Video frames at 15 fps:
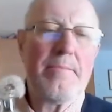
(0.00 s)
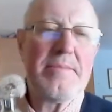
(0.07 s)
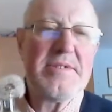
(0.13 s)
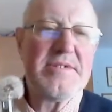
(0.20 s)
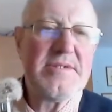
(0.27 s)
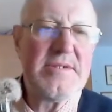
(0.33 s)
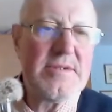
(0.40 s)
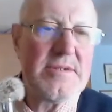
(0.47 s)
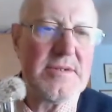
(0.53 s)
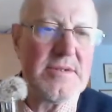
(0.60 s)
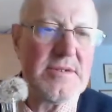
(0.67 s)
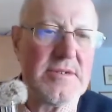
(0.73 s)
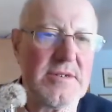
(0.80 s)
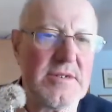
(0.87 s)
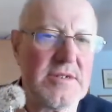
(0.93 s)

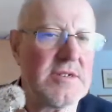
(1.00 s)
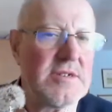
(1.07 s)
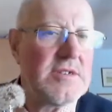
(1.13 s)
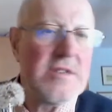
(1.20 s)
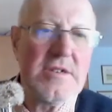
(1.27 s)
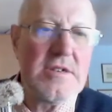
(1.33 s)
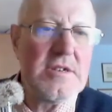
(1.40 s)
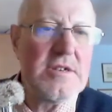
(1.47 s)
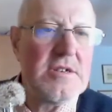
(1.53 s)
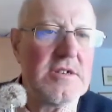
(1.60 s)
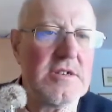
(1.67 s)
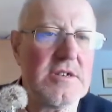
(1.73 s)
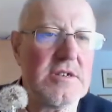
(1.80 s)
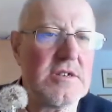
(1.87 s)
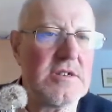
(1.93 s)

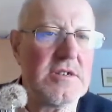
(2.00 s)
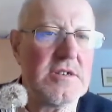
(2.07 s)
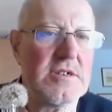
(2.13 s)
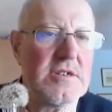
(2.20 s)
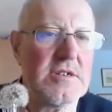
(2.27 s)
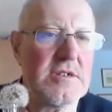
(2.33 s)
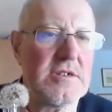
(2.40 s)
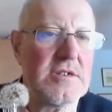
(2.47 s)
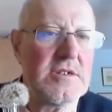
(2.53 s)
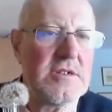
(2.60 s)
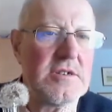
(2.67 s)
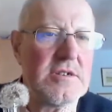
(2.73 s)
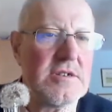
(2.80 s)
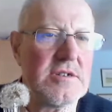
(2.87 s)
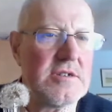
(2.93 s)

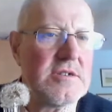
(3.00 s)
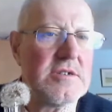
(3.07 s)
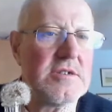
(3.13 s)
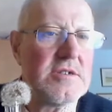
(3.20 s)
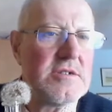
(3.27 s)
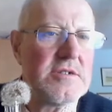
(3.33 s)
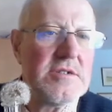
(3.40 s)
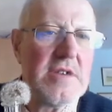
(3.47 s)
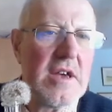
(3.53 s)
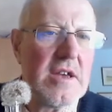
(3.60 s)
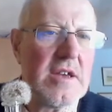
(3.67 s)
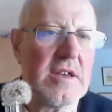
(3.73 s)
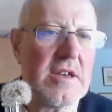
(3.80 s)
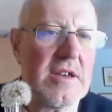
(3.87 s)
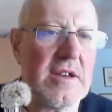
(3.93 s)

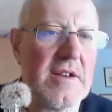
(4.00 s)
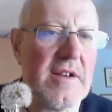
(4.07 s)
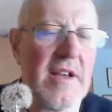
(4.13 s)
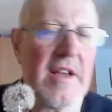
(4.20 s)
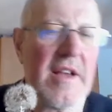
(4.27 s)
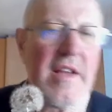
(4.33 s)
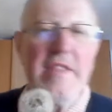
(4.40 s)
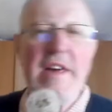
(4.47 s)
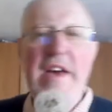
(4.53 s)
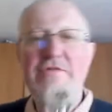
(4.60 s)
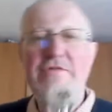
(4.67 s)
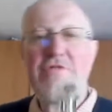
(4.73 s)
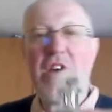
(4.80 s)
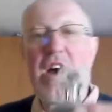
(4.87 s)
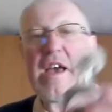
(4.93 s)
Bees.
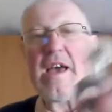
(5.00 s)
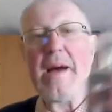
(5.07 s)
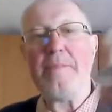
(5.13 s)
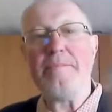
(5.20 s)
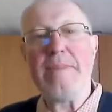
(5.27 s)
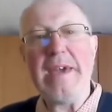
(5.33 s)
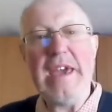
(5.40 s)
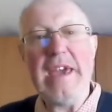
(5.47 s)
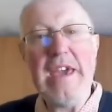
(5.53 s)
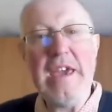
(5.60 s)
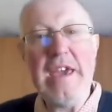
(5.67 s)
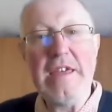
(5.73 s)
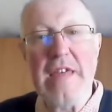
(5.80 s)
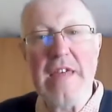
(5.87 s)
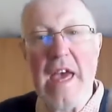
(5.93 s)
That's right. Bees. And
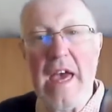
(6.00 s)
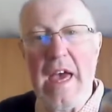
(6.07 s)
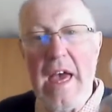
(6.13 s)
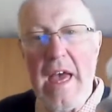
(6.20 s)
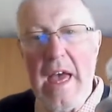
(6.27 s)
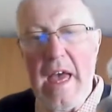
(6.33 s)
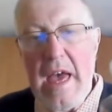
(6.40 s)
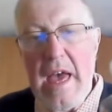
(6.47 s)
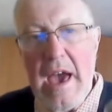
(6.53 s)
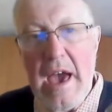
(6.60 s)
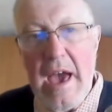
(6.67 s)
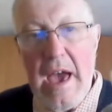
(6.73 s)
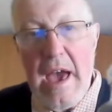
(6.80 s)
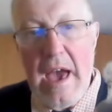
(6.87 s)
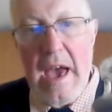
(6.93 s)
bees
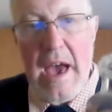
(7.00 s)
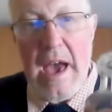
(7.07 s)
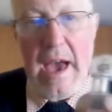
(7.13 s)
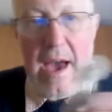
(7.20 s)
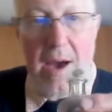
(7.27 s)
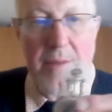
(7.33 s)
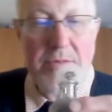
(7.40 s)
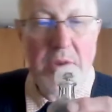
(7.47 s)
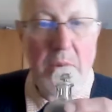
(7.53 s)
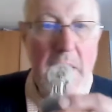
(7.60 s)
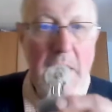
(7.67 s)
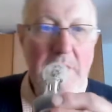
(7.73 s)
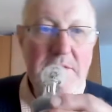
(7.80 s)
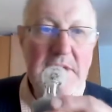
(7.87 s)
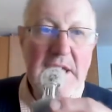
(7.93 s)
help the
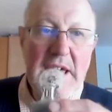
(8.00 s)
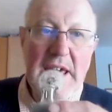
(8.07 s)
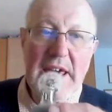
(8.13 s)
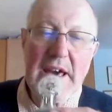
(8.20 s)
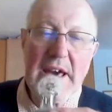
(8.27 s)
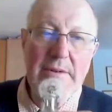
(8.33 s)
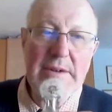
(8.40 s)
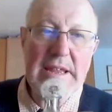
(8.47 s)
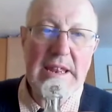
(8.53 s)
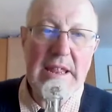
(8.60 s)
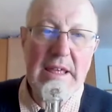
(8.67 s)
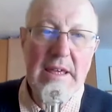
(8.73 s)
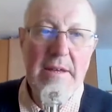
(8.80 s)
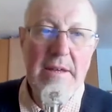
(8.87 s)
world to keep going.